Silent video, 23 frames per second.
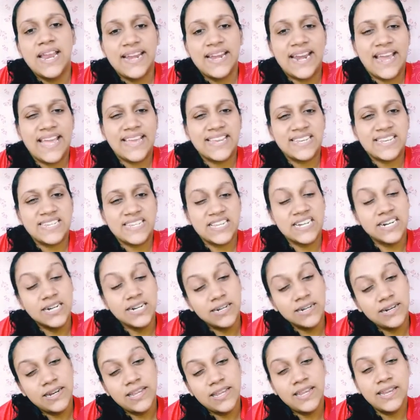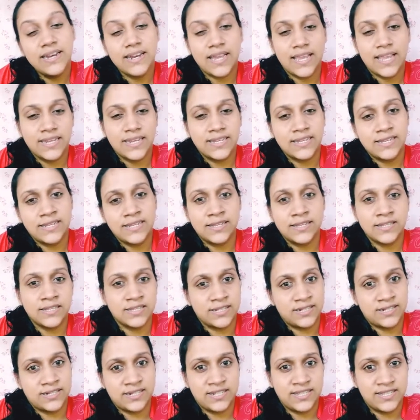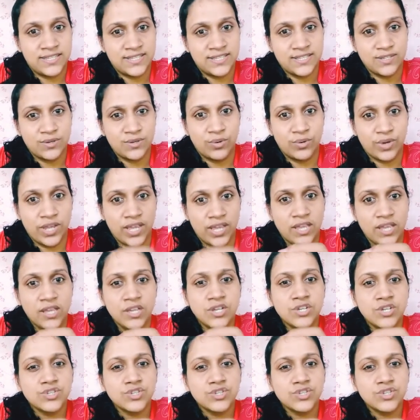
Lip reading: early 1930s, okay.